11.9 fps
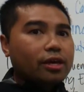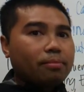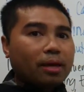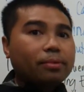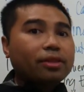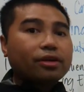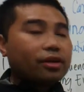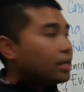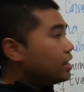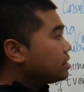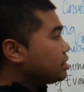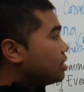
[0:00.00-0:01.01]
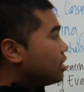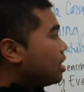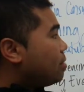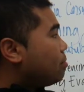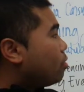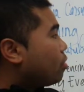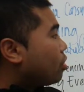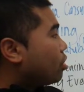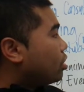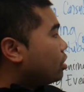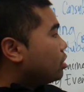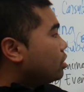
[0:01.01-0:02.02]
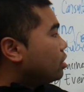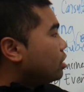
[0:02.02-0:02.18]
maybe there is a more